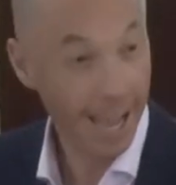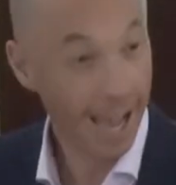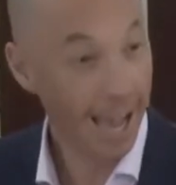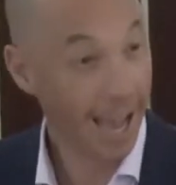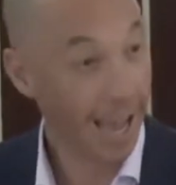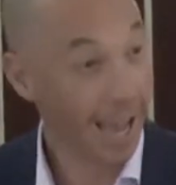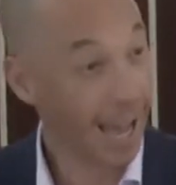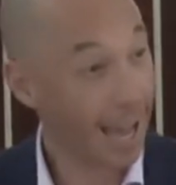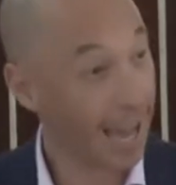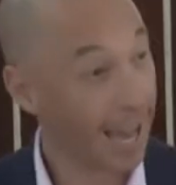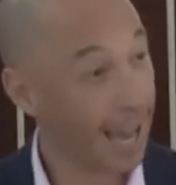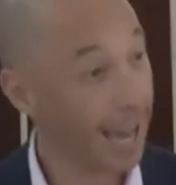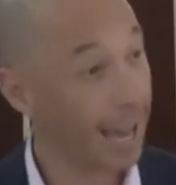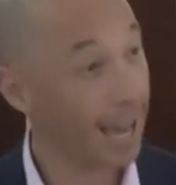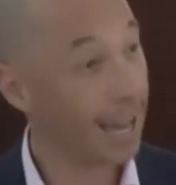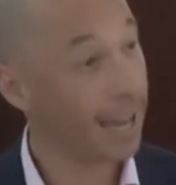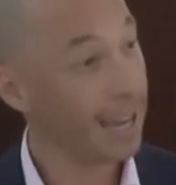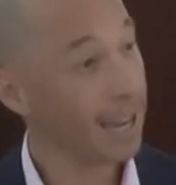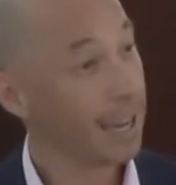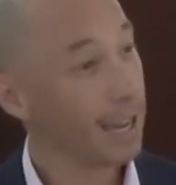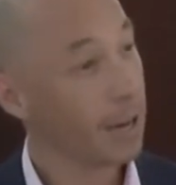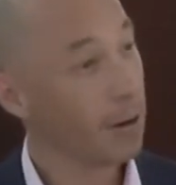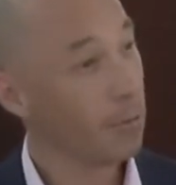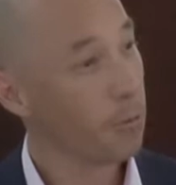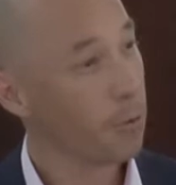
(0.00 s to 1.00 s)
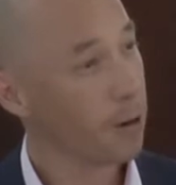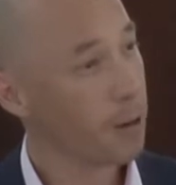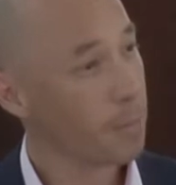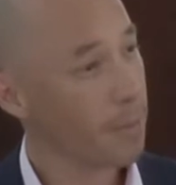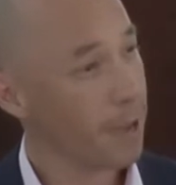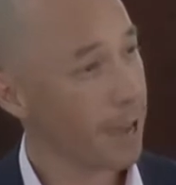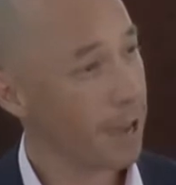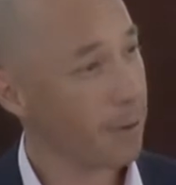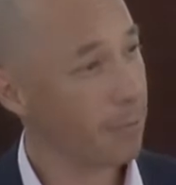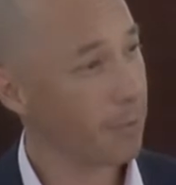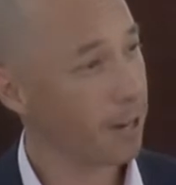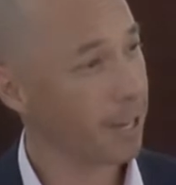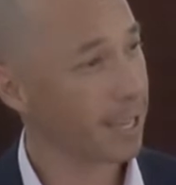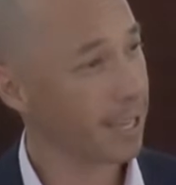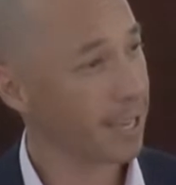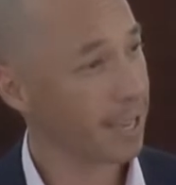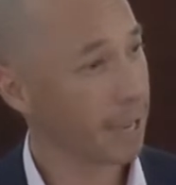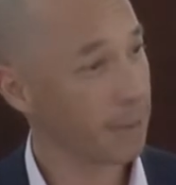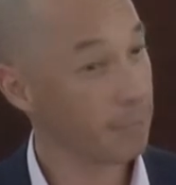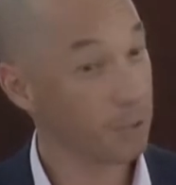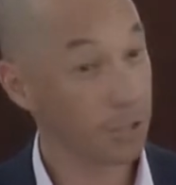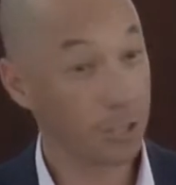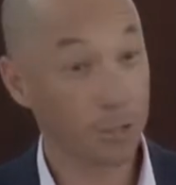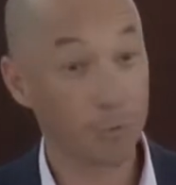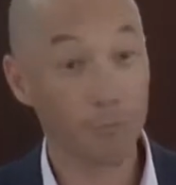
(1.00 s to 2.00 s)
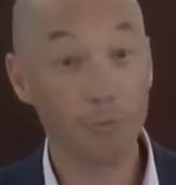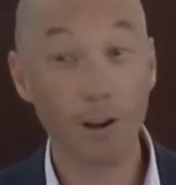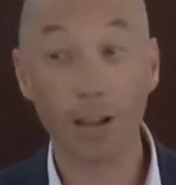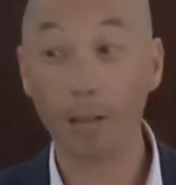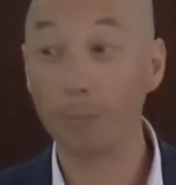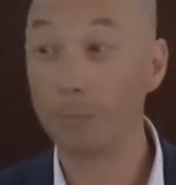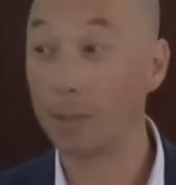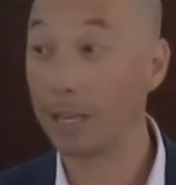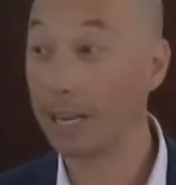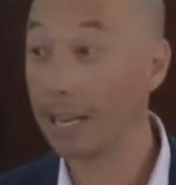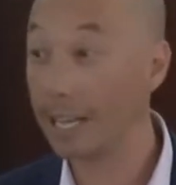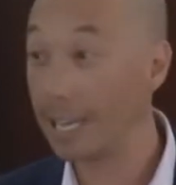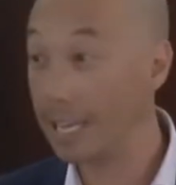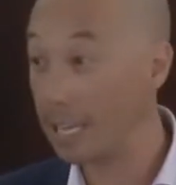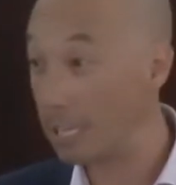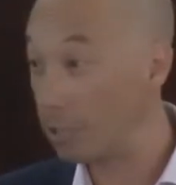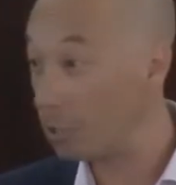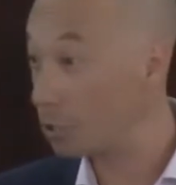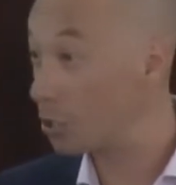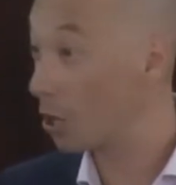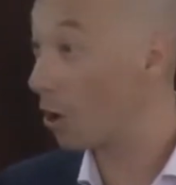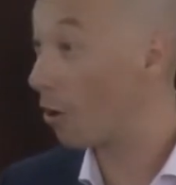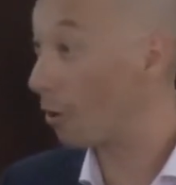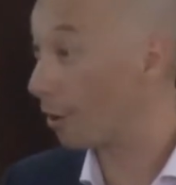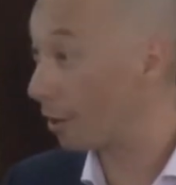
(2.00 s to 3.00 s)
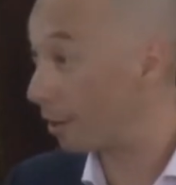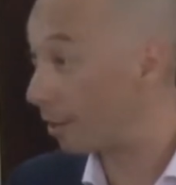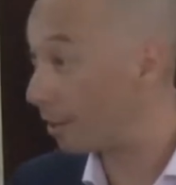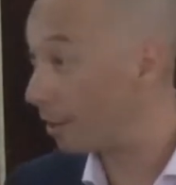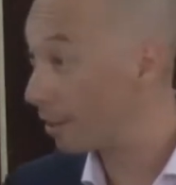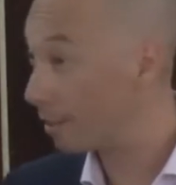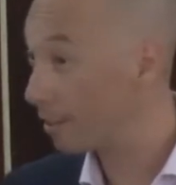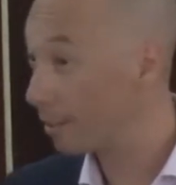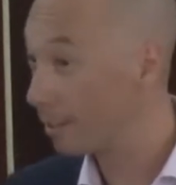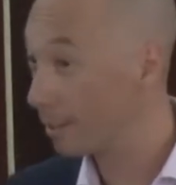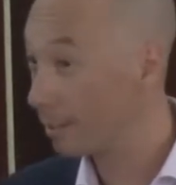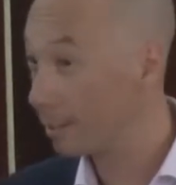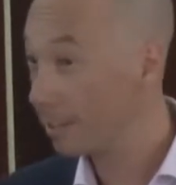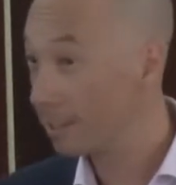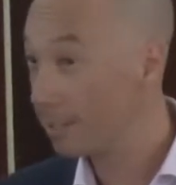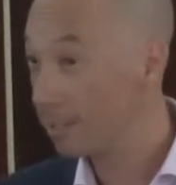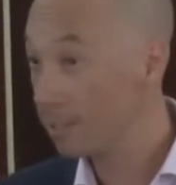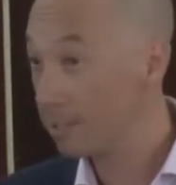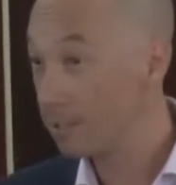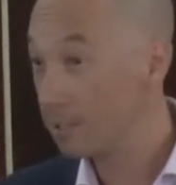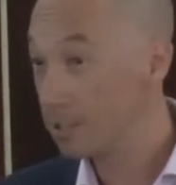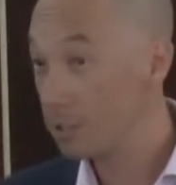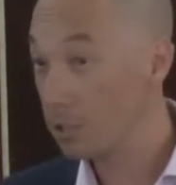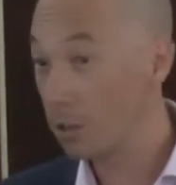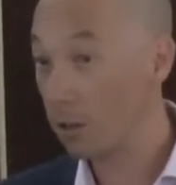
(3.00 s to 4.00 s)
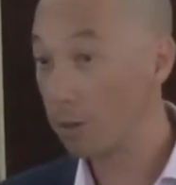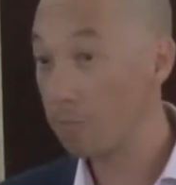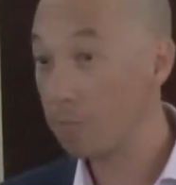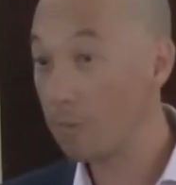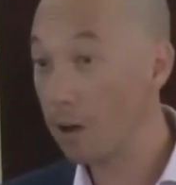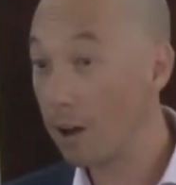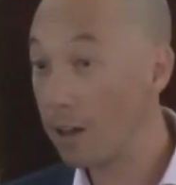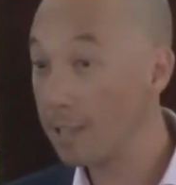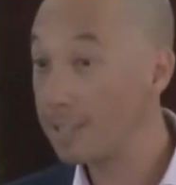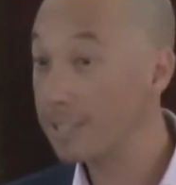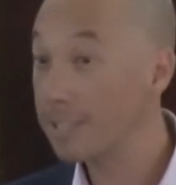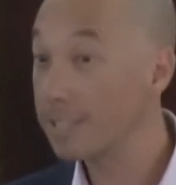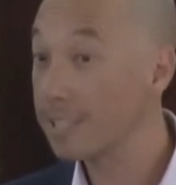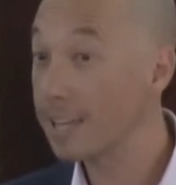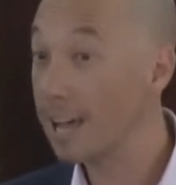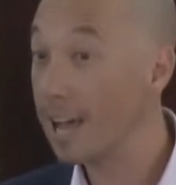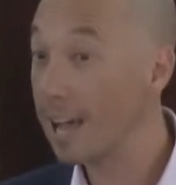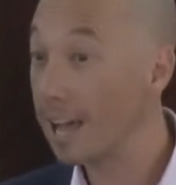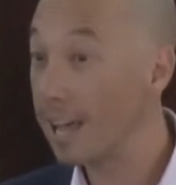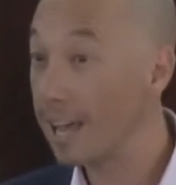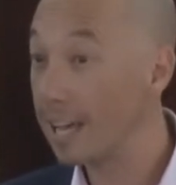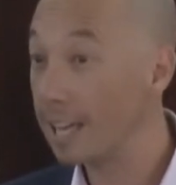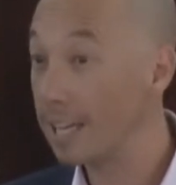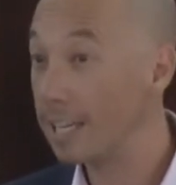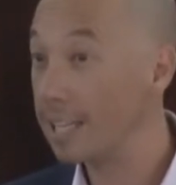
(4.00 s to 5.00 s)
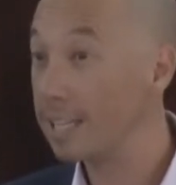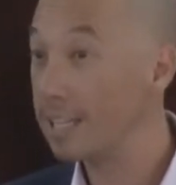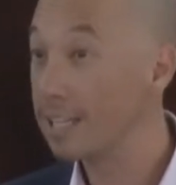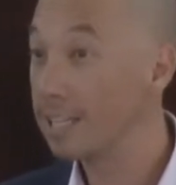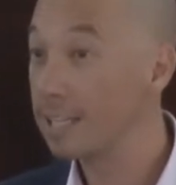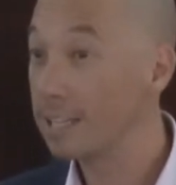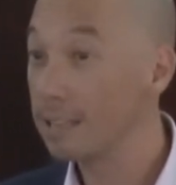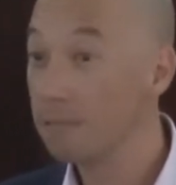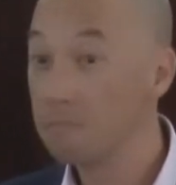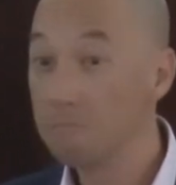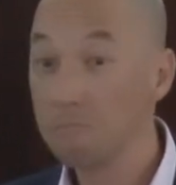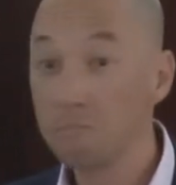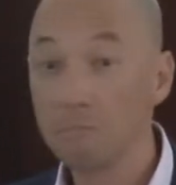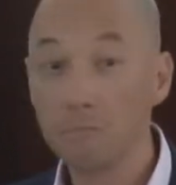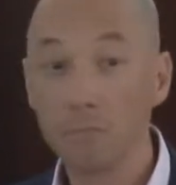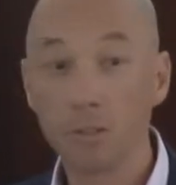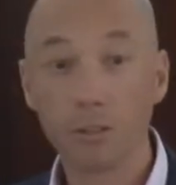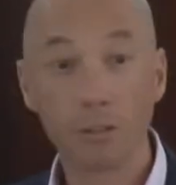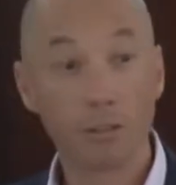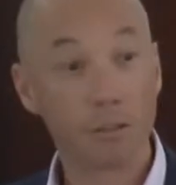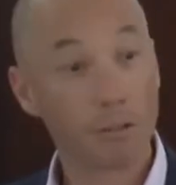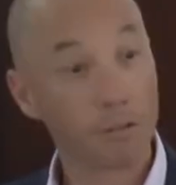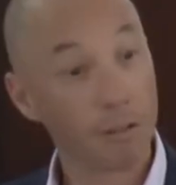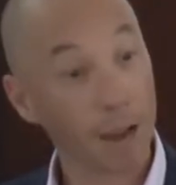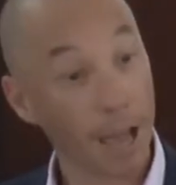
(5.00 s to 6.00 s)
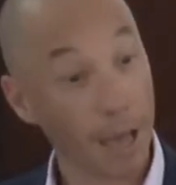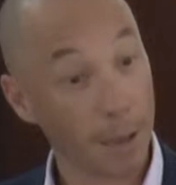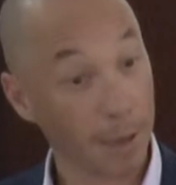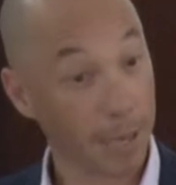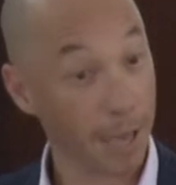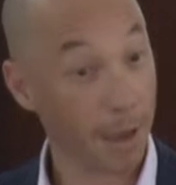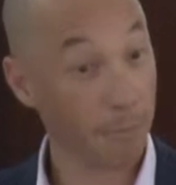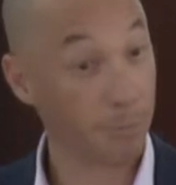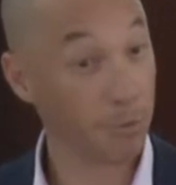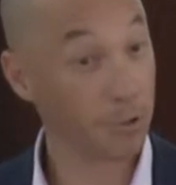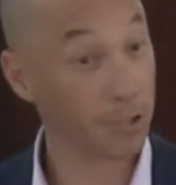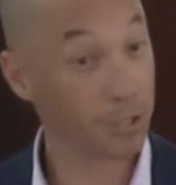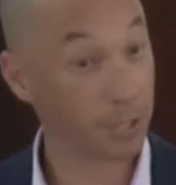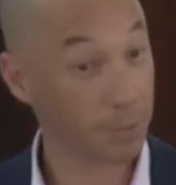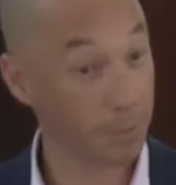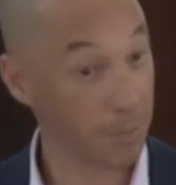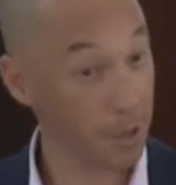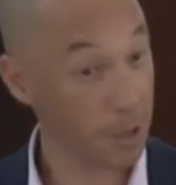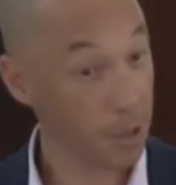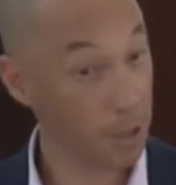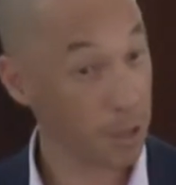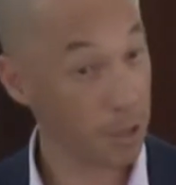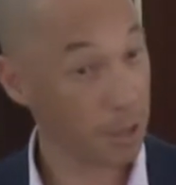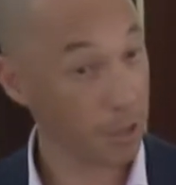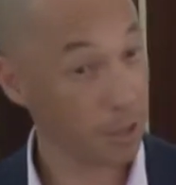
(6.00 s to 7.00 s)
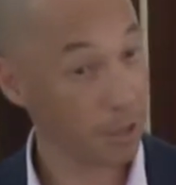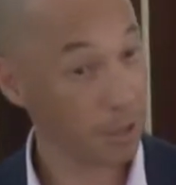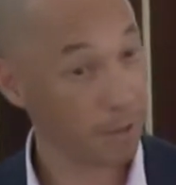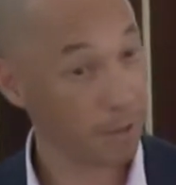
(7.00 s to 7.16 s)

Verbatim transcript: Uh, what about when it comes to rugby league? Don. Don might say Cameron Smith,